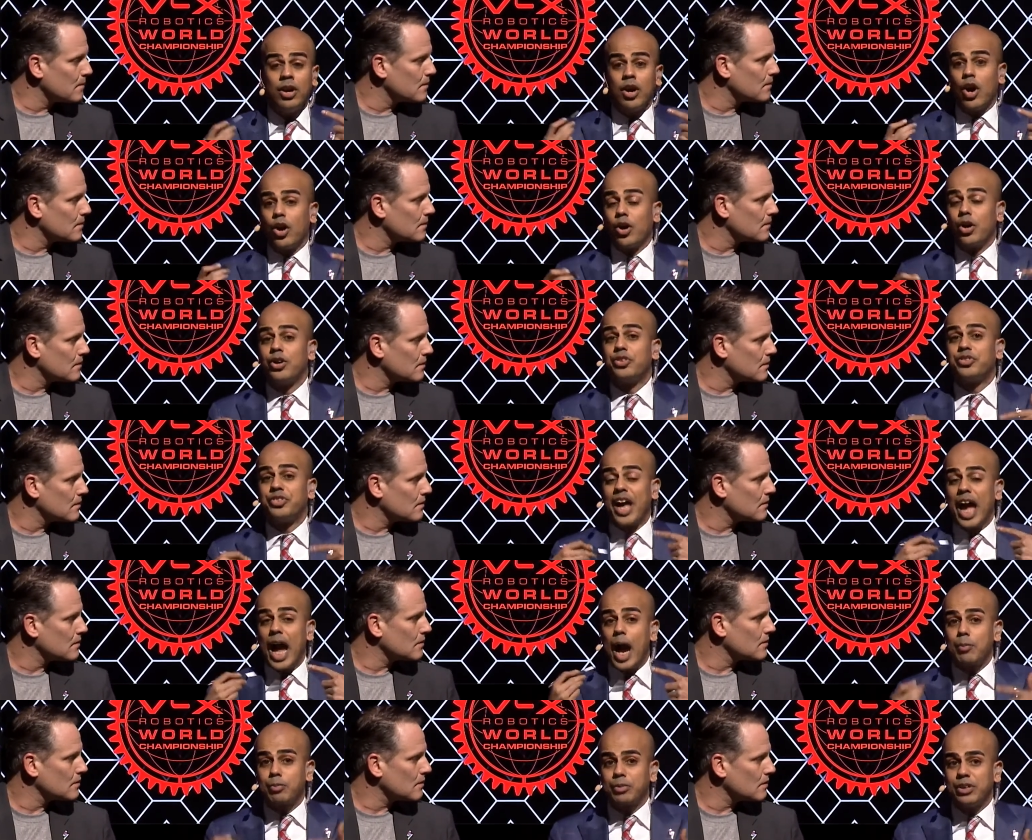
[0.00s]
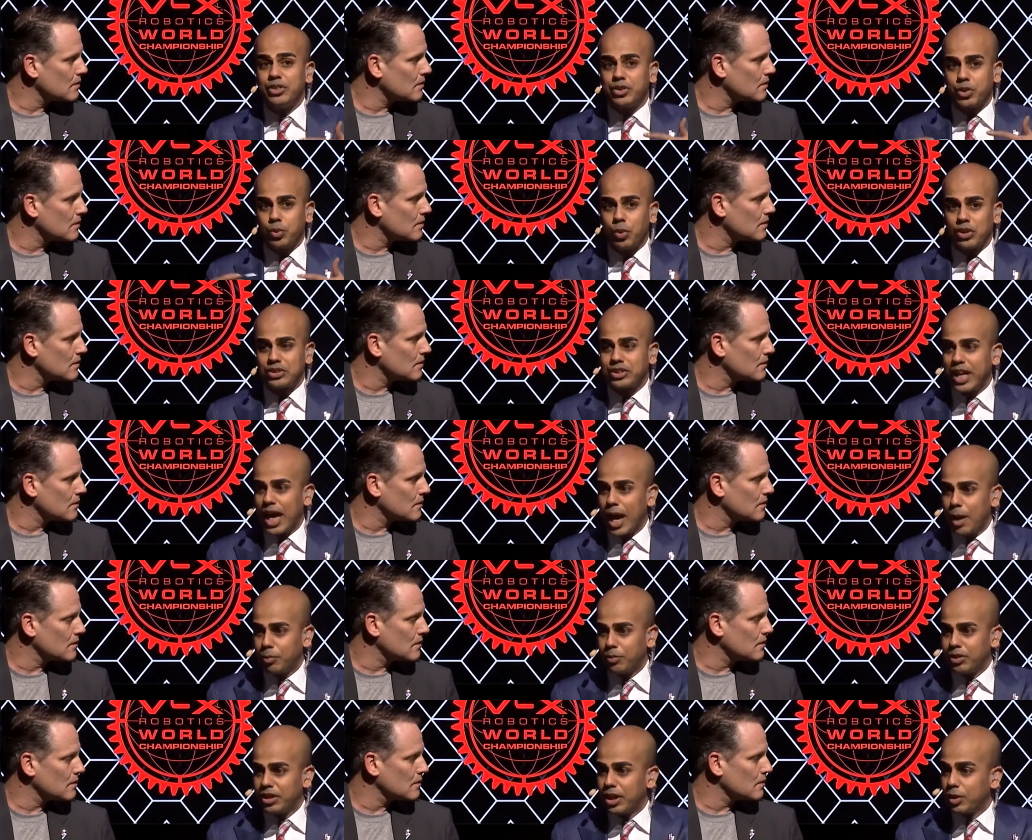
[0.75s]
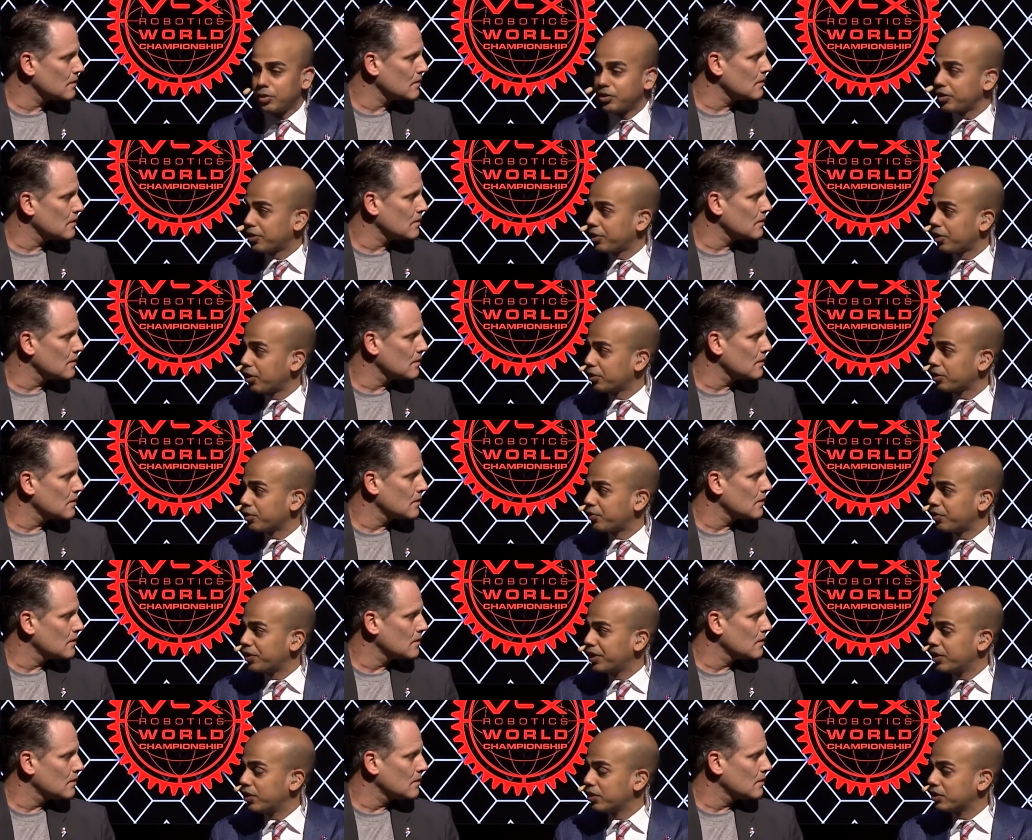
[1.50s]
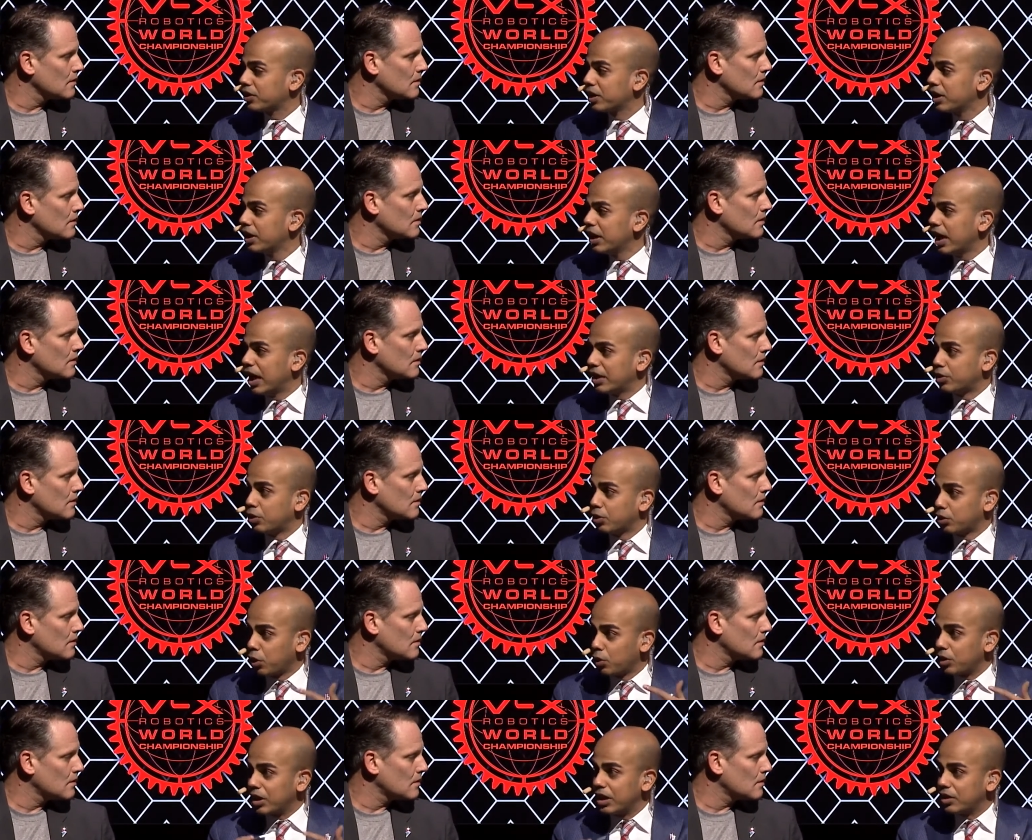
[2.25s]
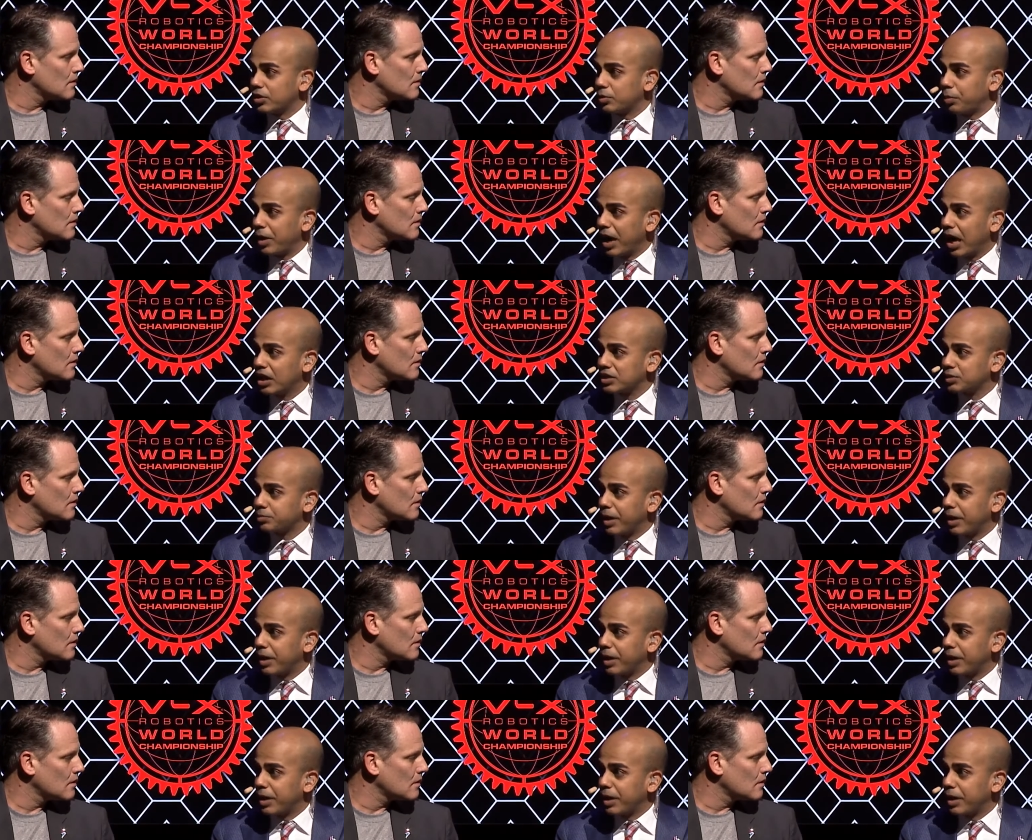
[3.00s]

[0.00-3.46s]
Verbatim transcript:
Speaker 1: are adapting to what's happening out there on the field, and they're looking at the past